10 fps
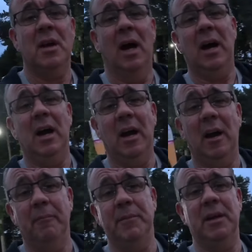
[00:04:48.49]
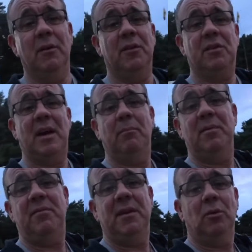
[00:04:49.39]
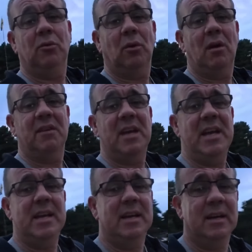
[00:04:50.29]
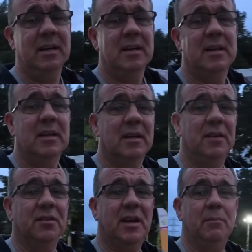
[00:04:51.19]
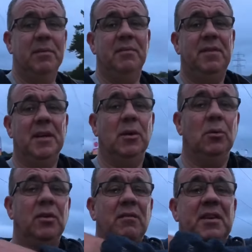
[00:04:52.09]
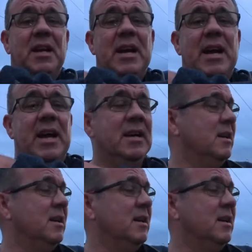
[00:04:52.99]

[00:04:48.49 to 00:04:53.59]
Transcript: Um, you know, there's camping fields all over here, there's camping fields over there,